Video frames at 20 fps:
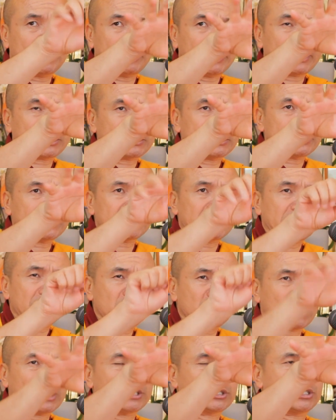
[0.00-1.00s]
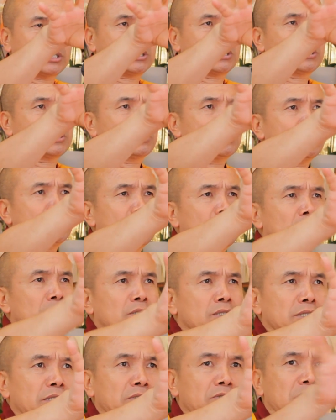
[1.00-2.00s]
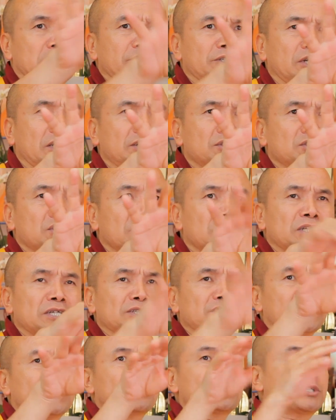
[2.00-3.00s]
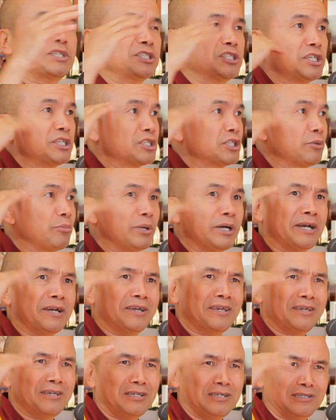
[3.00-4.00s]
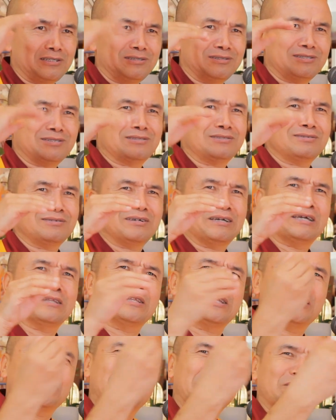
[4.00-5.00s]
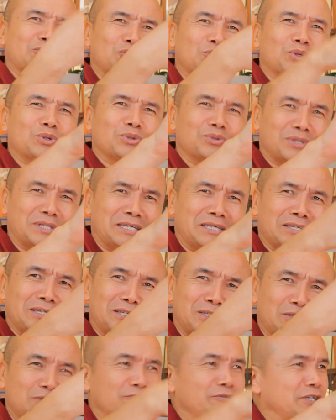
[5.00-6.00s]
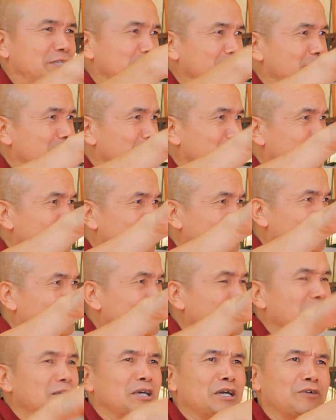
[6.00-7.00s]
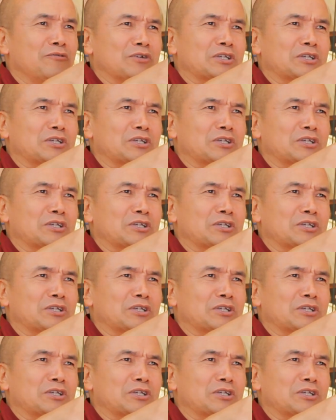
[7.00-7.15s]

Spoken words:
nectars they touch. The terrorists they change their mind and then let go the victim. The